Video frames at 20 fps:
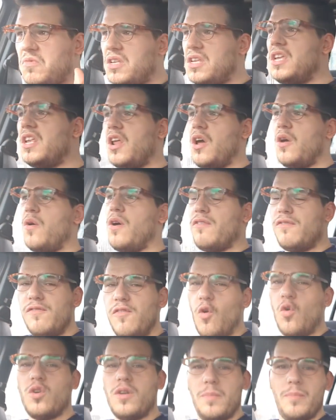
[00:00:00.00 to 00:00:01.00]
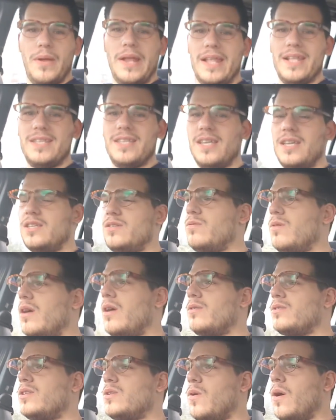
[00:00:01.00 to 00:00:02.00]
you know, affordability as
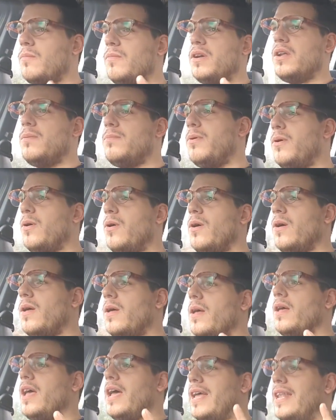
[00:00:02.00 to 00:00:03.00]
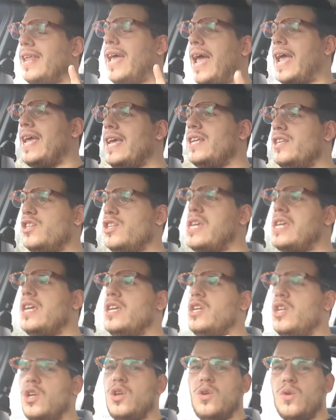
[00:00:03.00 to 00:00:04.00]
well. So I'm going to put an
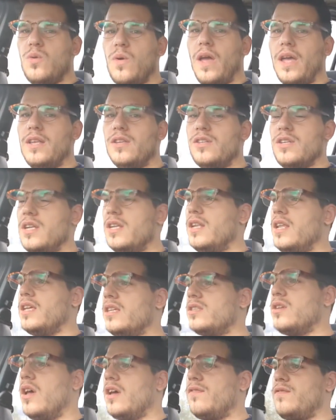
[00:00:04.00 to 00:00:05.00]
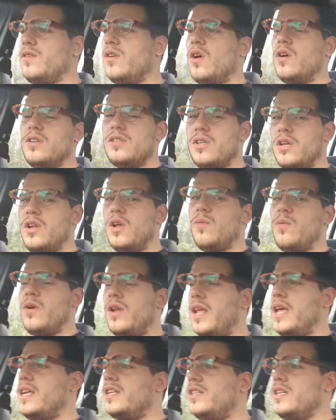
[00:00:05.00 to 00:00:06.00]
AGU engine in there. So if you guys don't know what
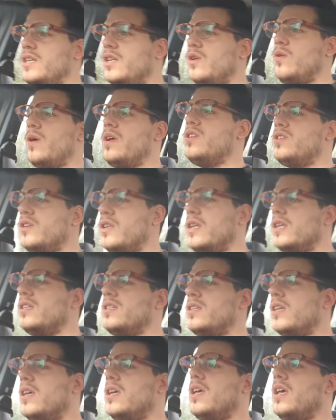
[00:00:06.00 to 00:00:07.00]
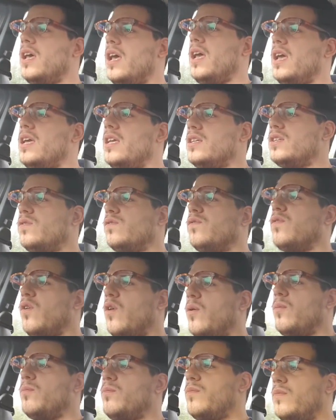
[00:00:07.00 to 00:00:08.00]
an AGU engine is, it's
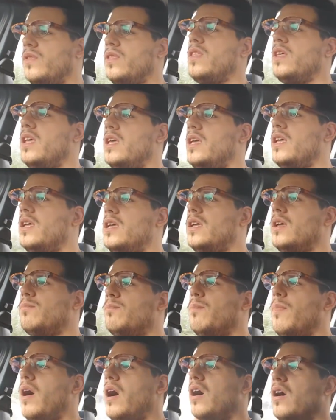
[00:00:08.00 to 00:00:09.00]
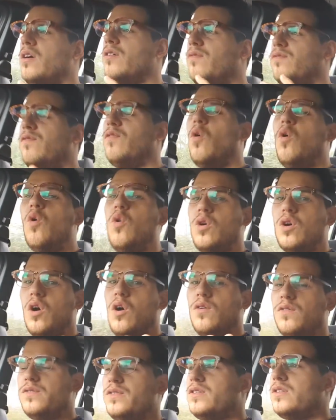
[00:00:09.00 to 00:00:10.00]
from the Mark IV
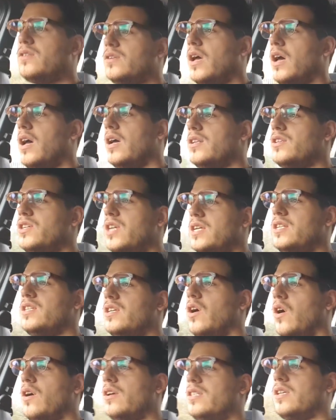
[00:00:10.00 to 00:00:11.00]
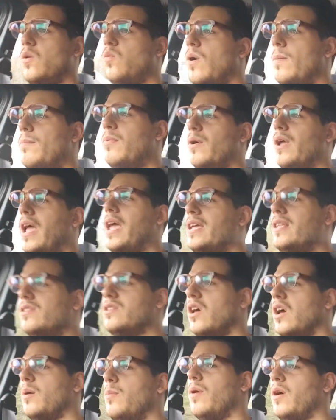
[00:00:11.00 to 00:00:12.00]
Golfs GTIs. They're 1.8
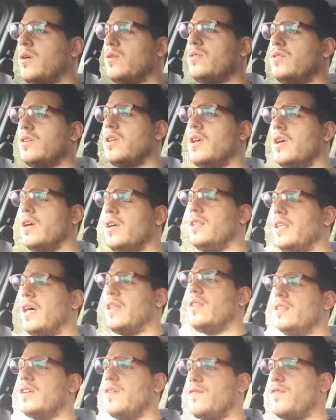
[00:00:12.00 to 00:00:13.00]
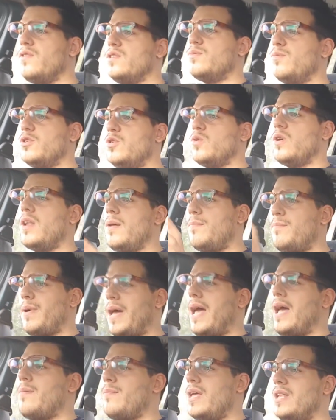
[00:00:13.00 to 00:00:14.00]
turbos. Now the difference between a
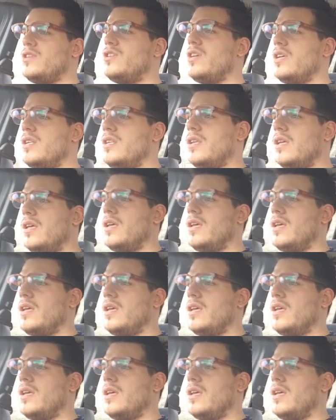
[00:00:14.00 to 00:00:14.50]
BAM engine,